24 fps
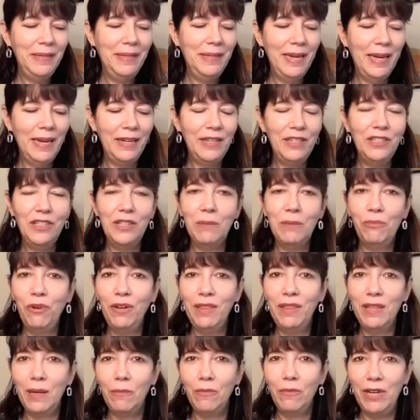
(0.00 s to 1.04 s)
get it to the
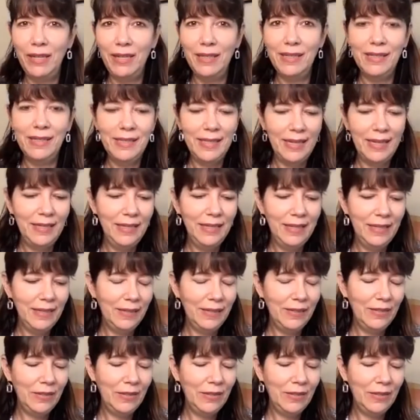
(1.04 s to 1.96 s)
point that I'm ready to send it.